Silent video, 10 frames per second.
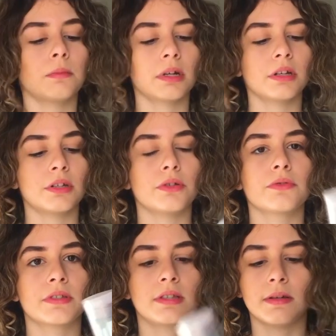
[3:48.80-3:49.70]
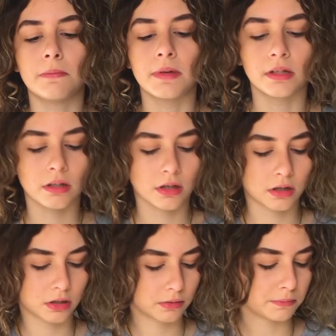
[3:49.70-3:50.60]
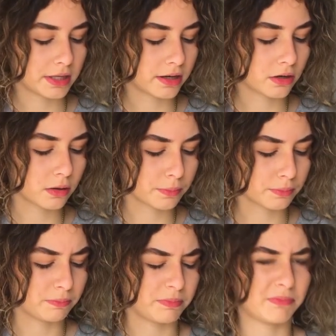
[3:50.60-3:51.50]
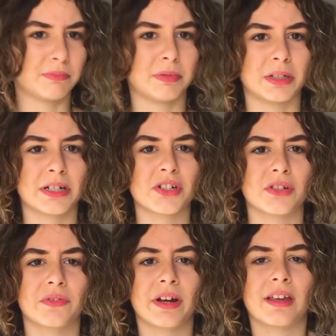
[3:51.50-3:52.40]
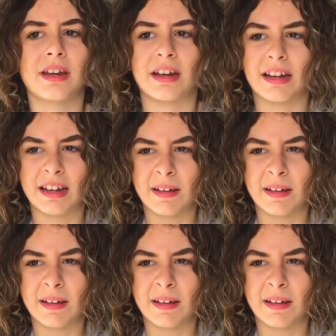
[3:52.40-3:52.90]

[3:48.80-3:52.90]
I'm gonna use the Milk Makeup Blush, if I can.